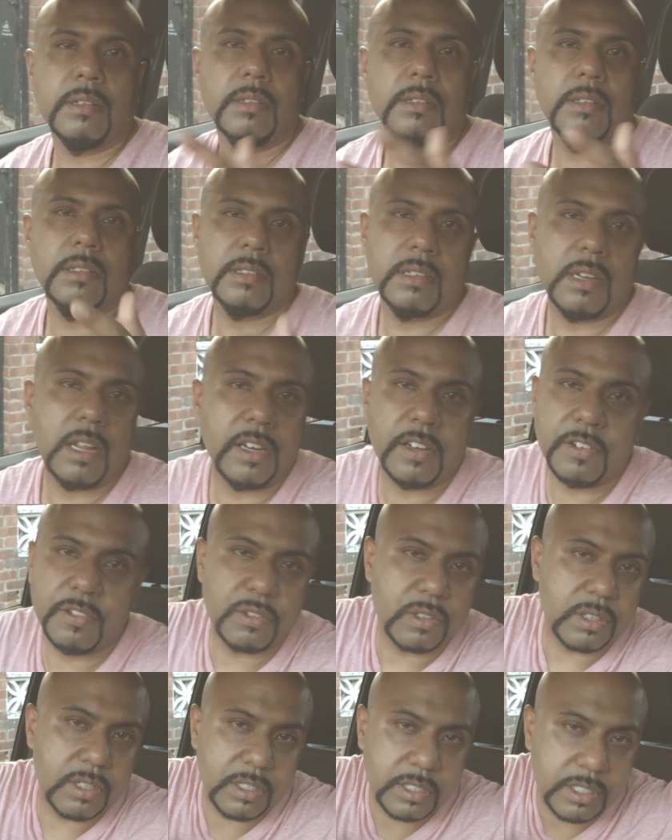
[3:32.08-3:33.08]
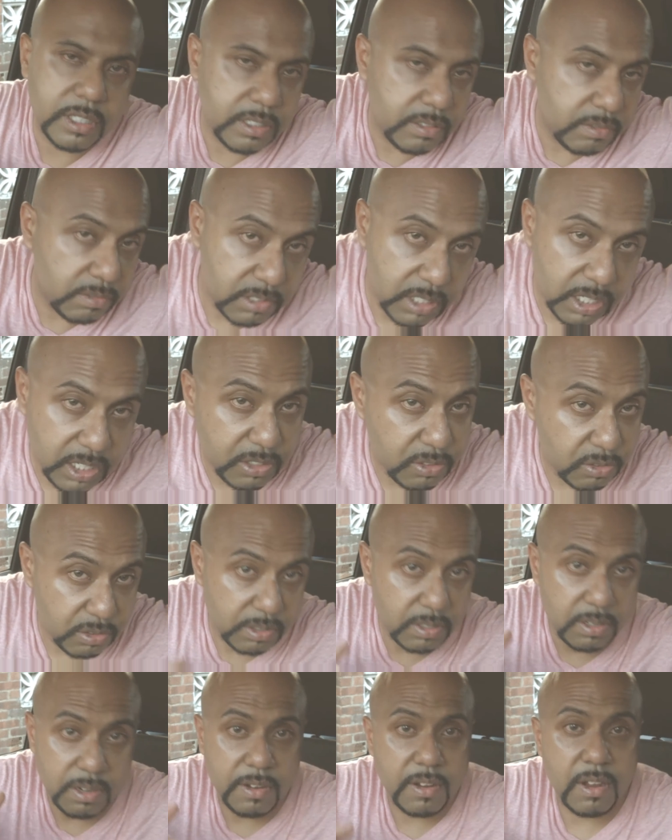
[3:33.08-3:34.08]
this lady,
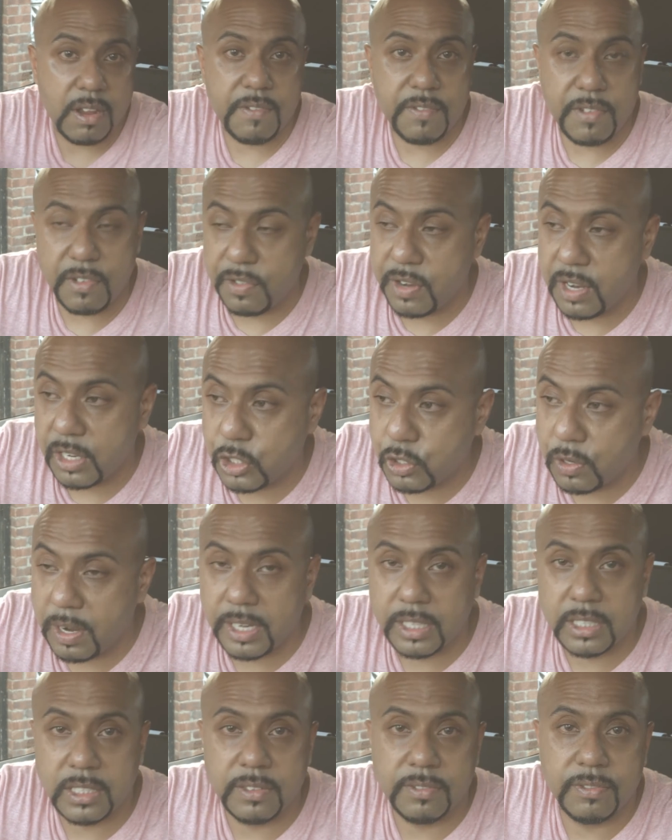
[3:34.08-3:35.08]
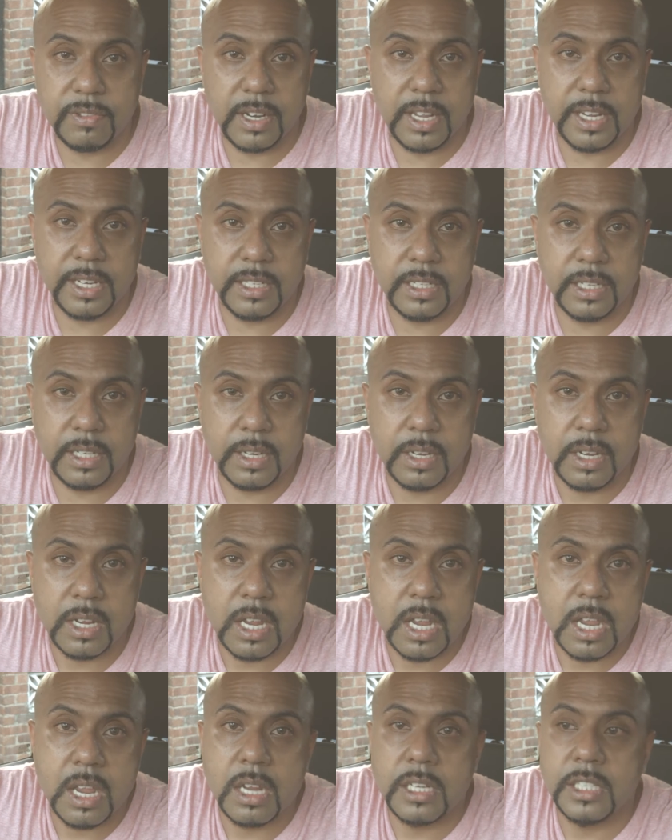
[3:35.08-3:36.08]
she's a very attractive lady.
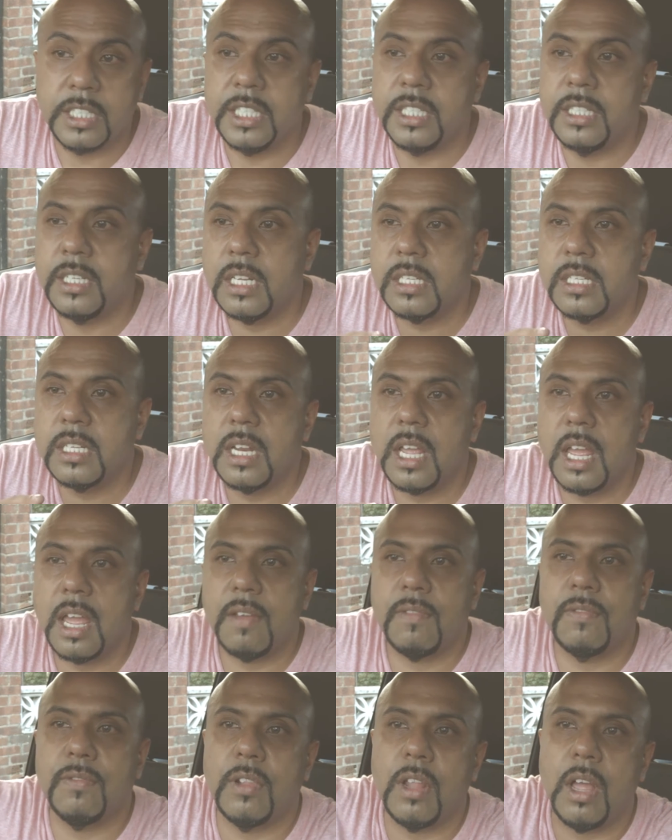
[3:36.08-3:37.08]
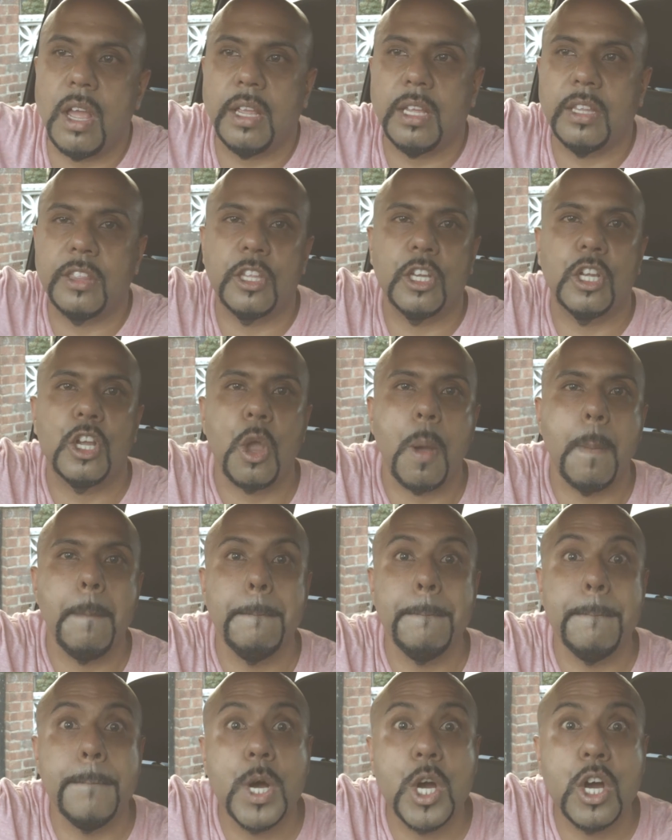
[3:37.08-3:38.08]
She doesn't have like the
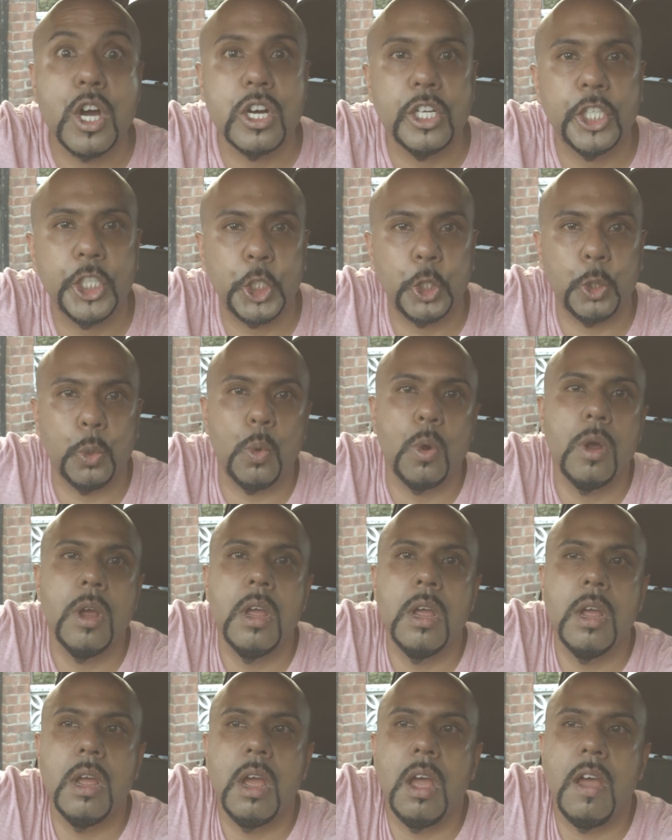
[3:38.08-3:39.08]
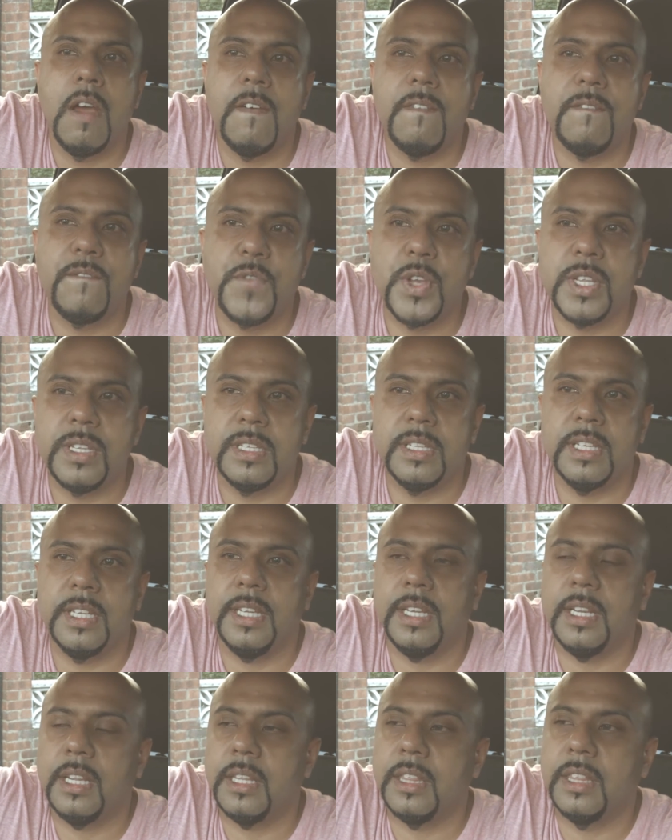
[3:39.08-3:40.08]
commercial
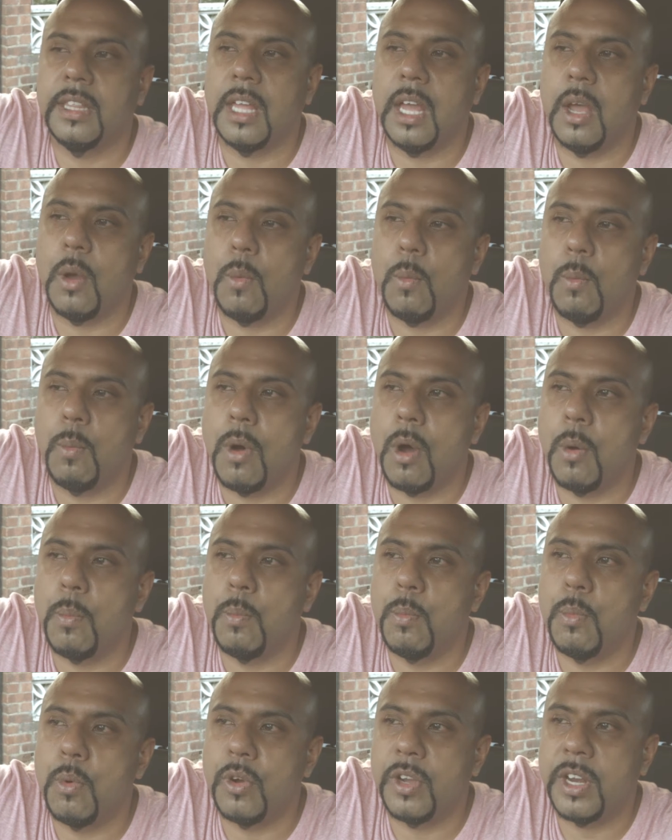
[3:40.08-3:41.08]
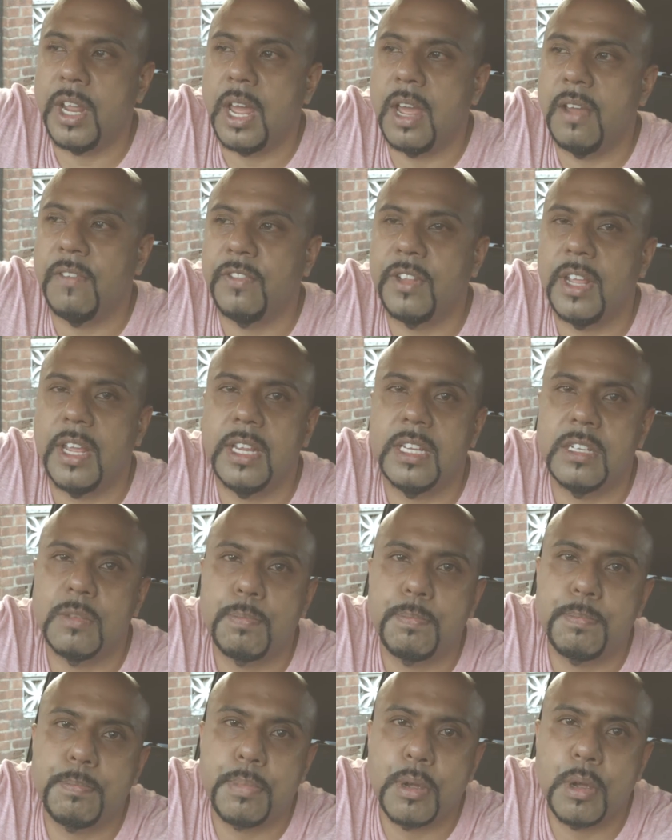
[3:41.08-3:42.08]
physique that one would have, that is
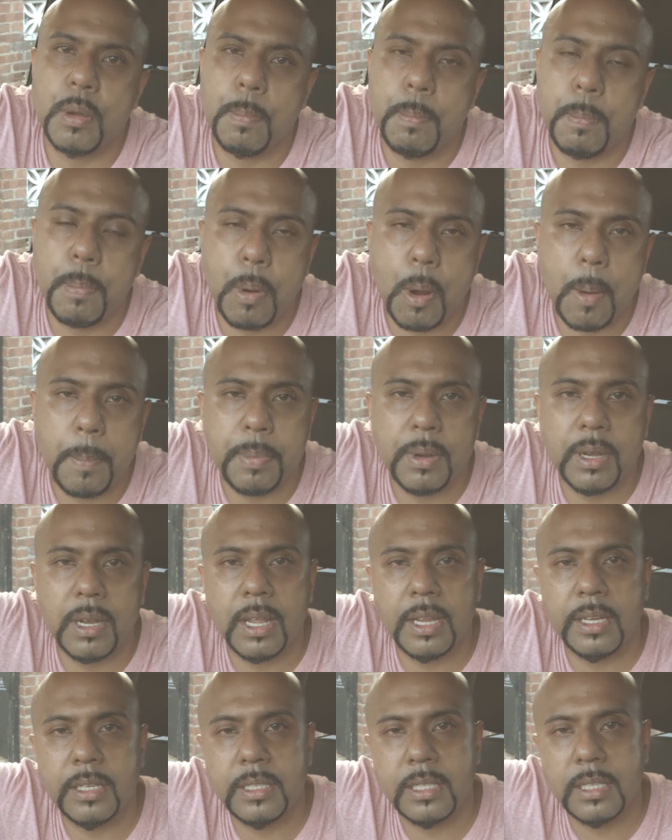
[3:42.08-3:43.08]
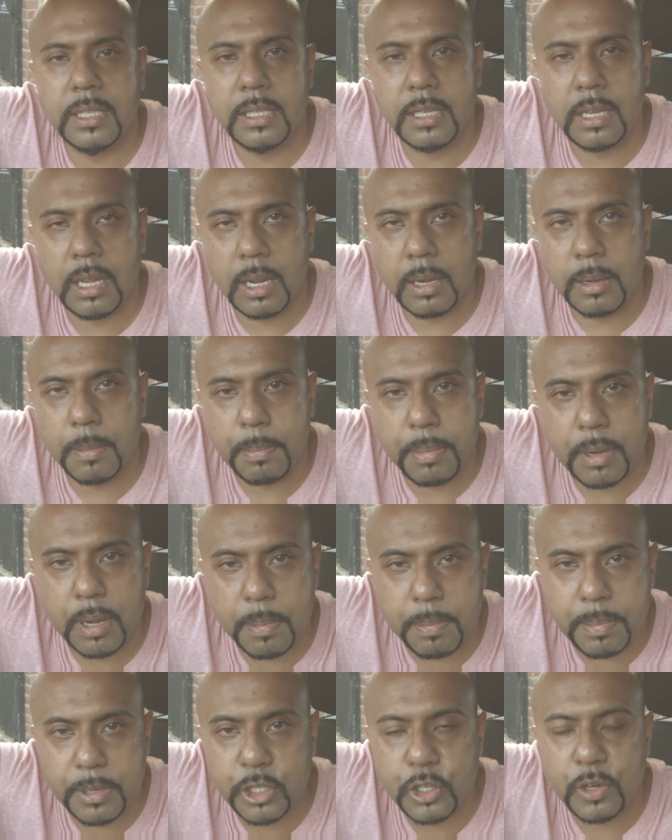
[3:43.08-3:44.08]
populated and
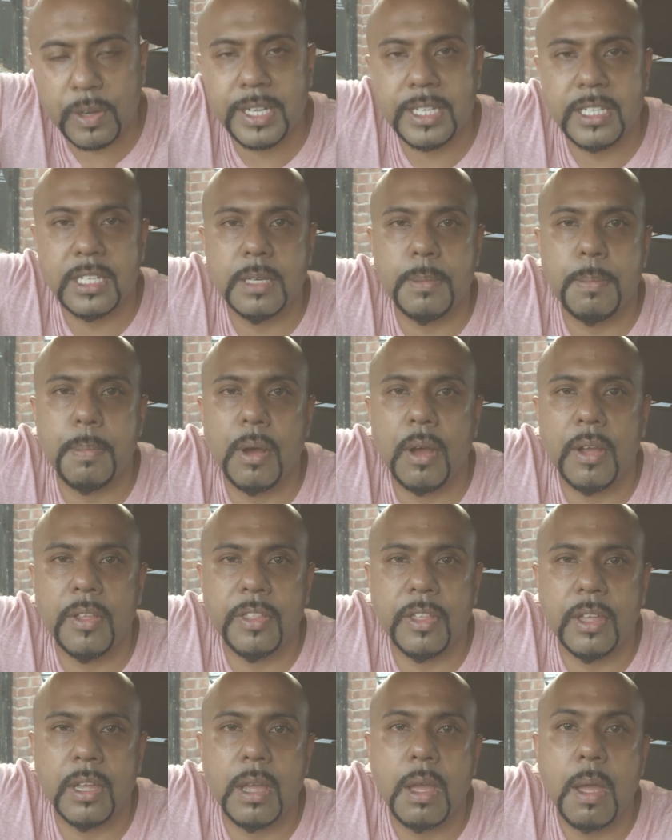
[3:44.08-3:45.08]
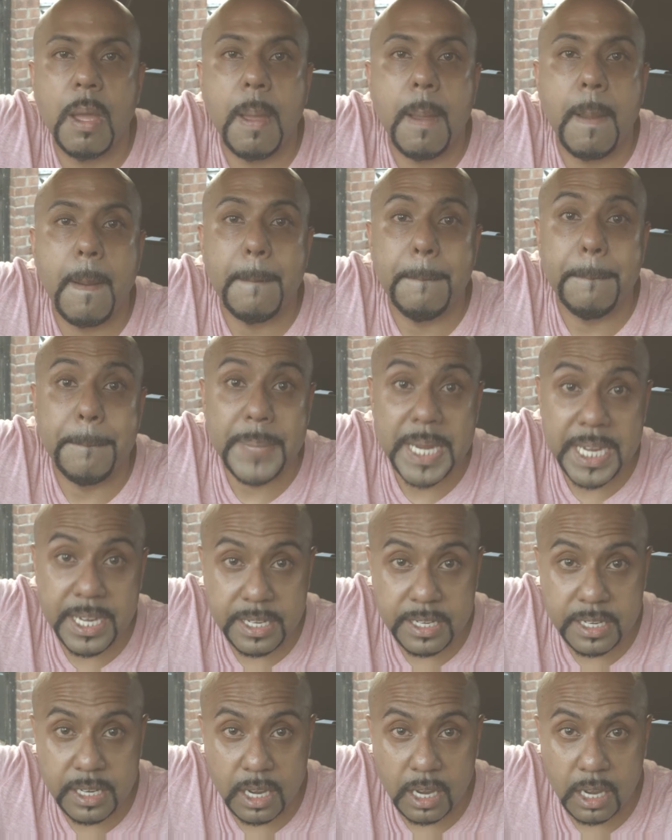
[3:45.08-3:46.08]
perpetrated by the
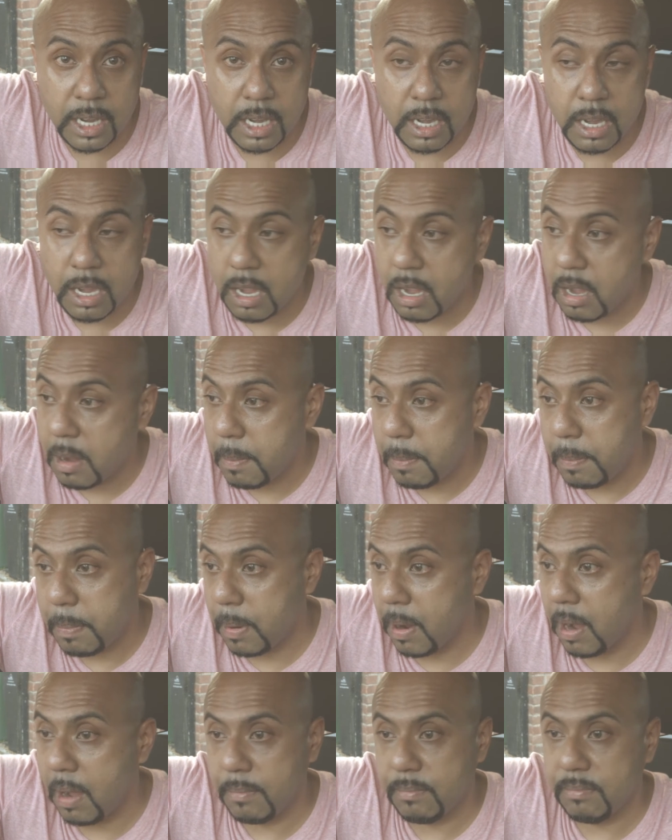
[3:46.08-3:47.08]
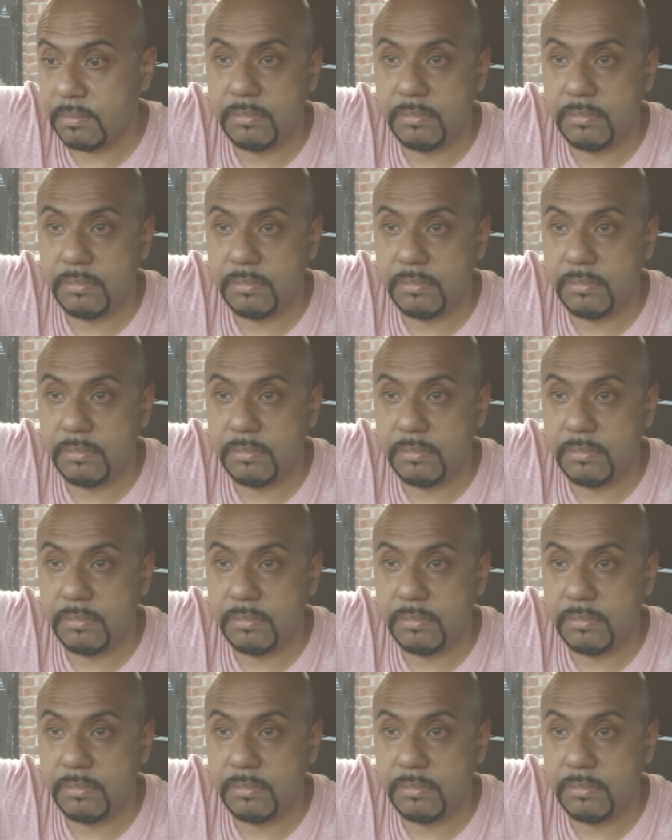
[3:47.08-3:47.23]
media, but